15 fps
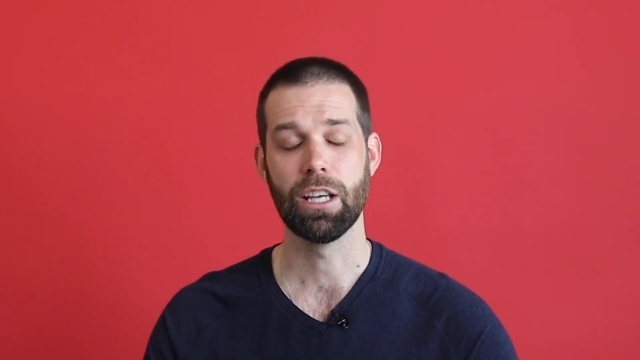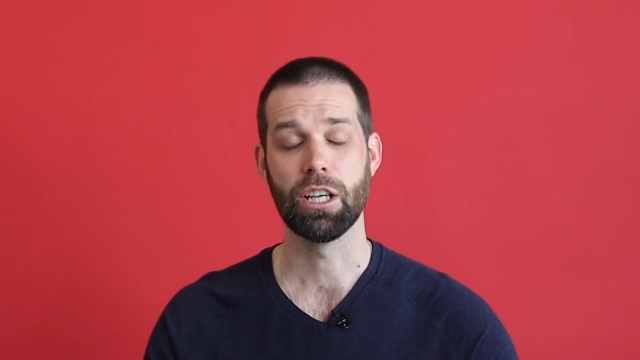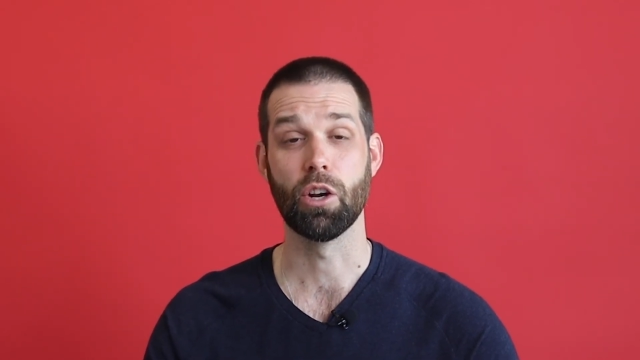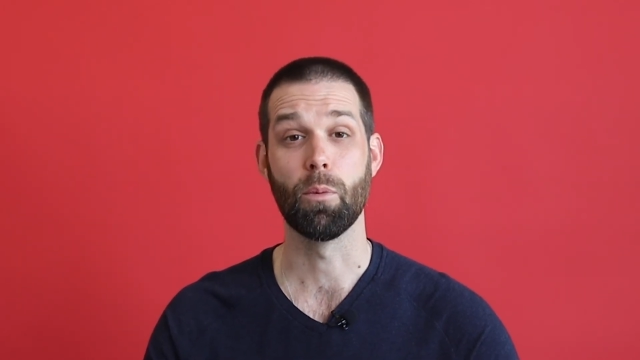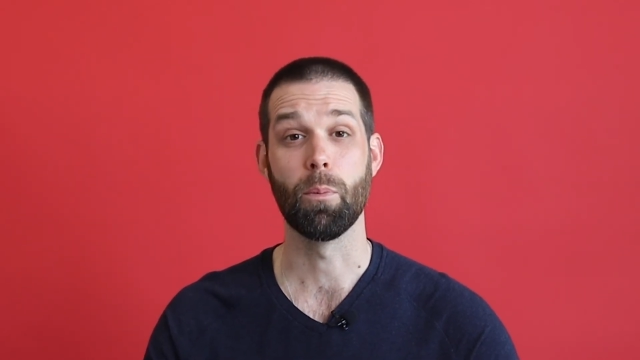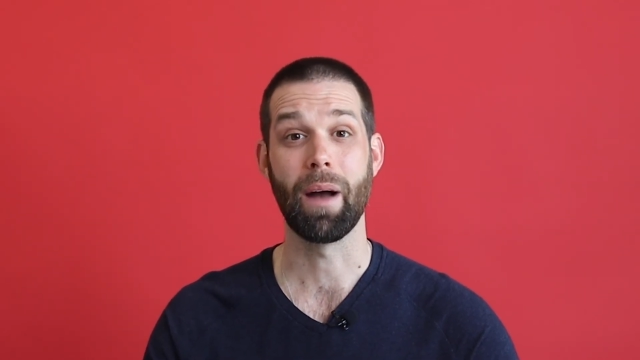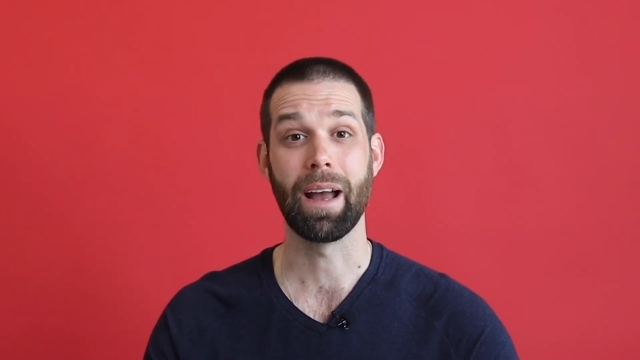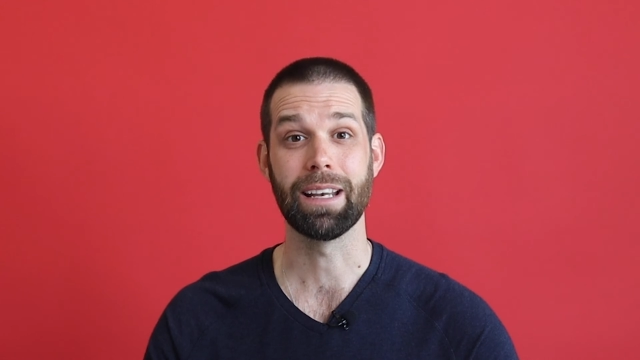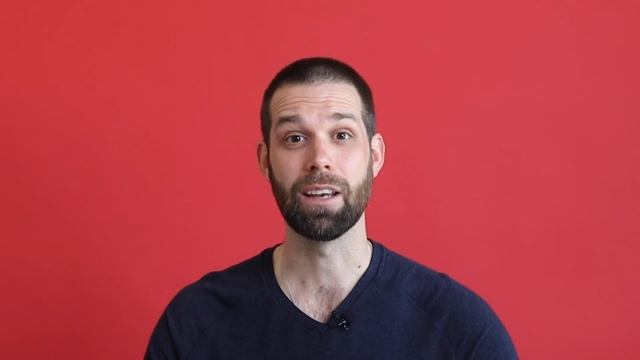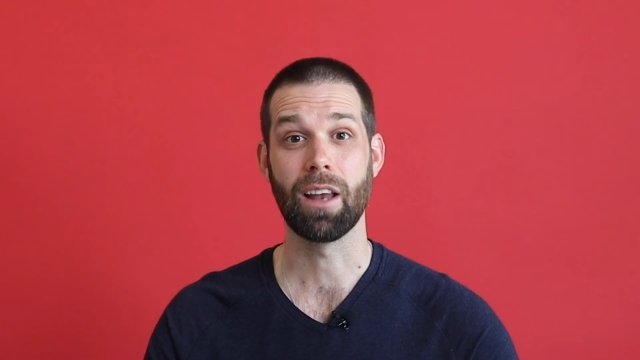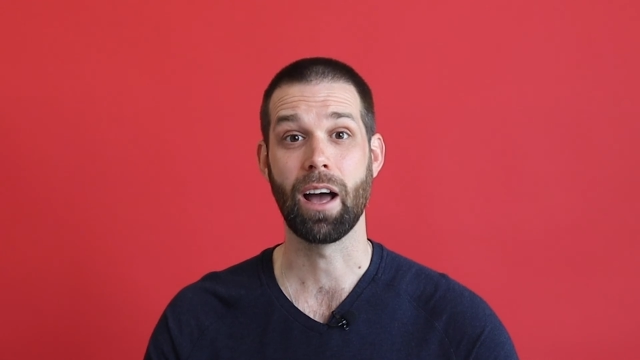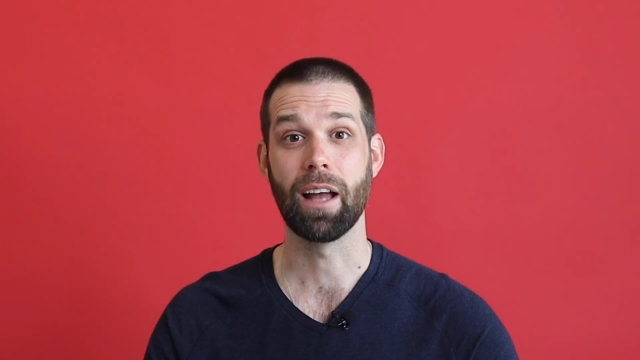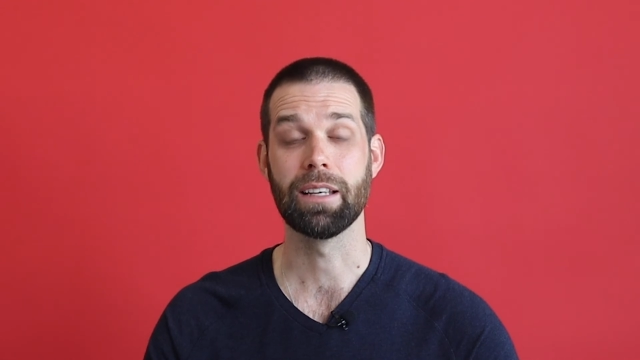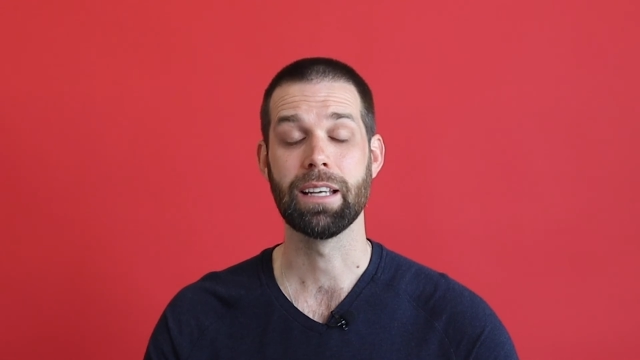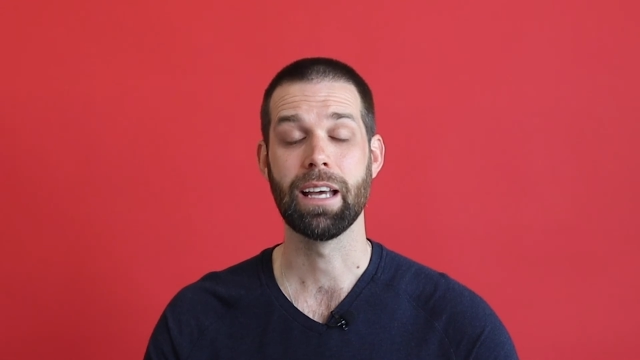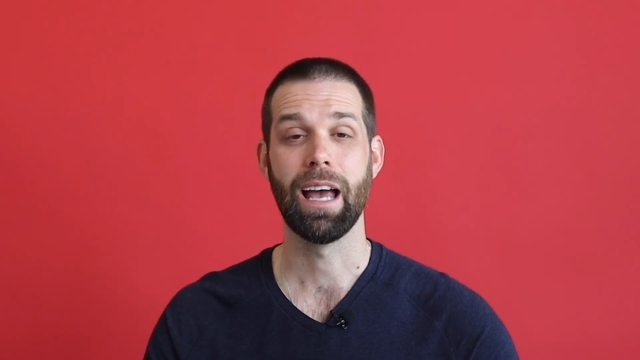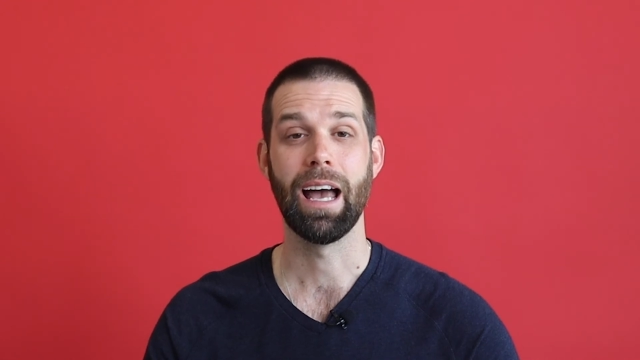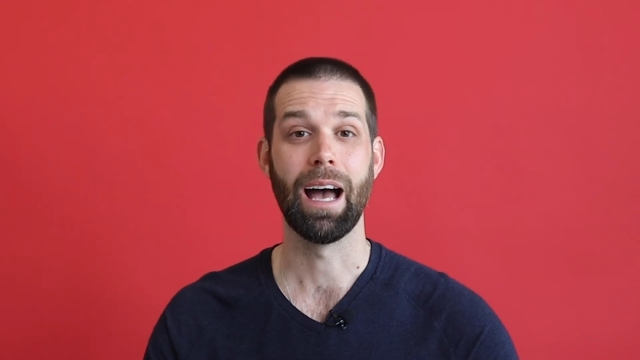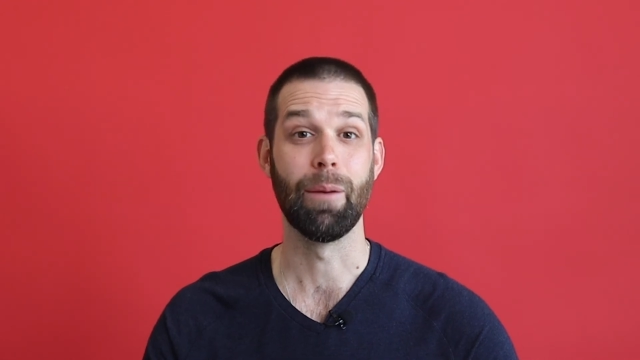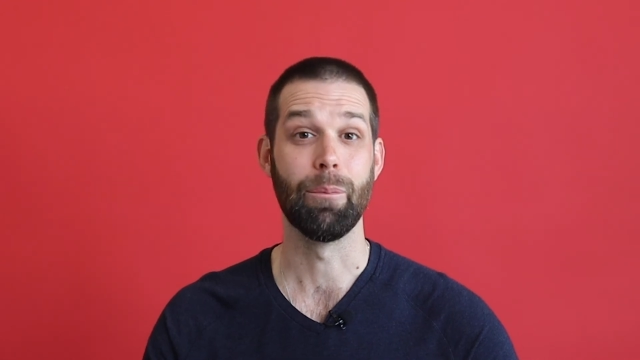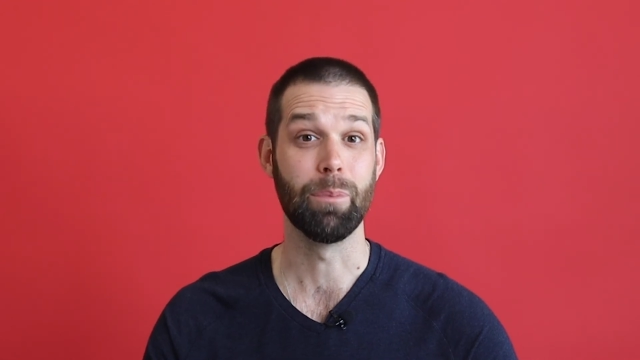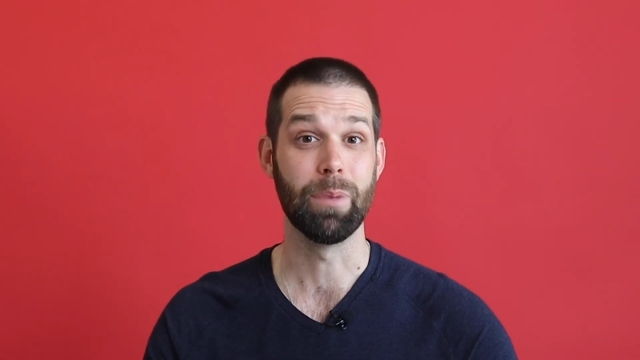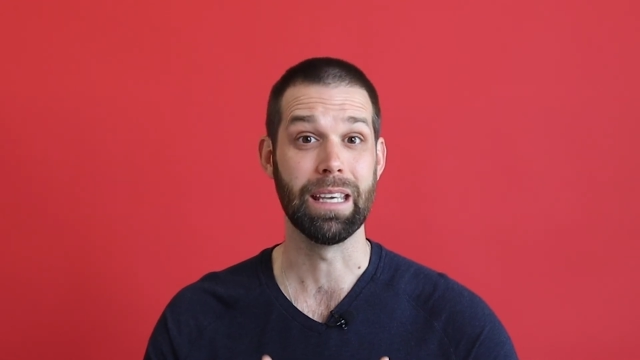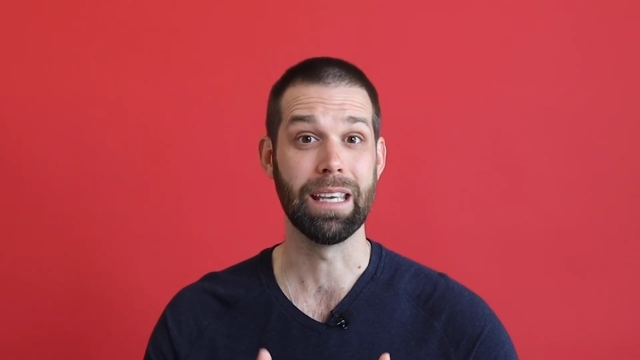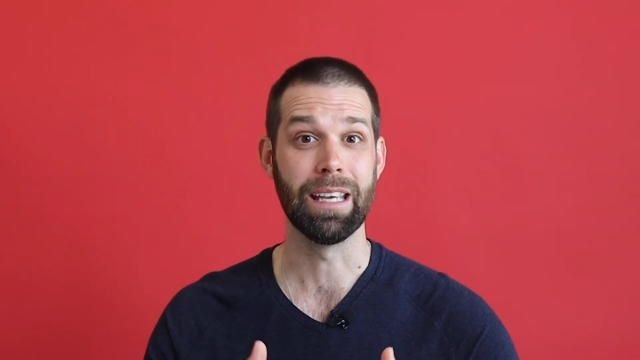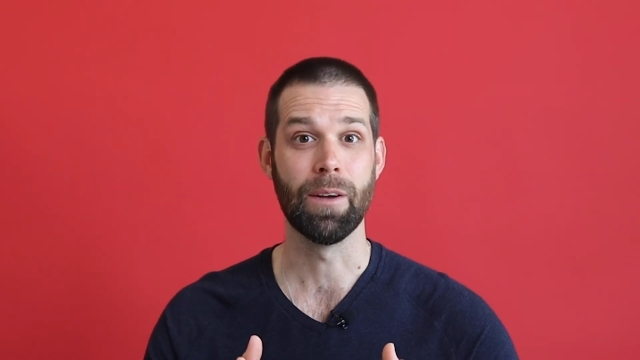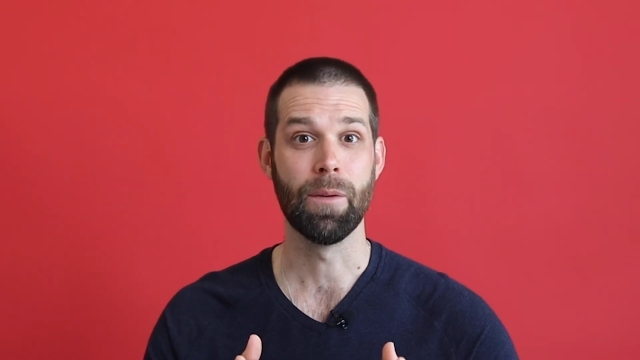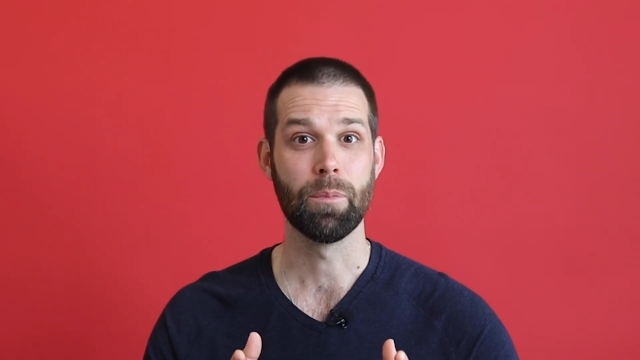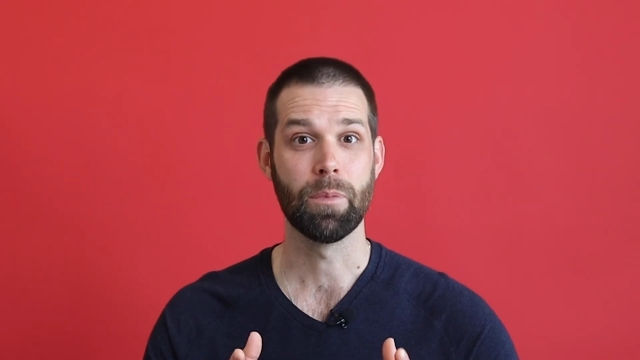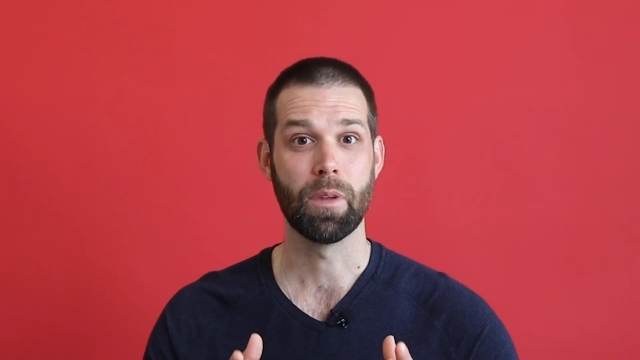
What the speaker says: might not be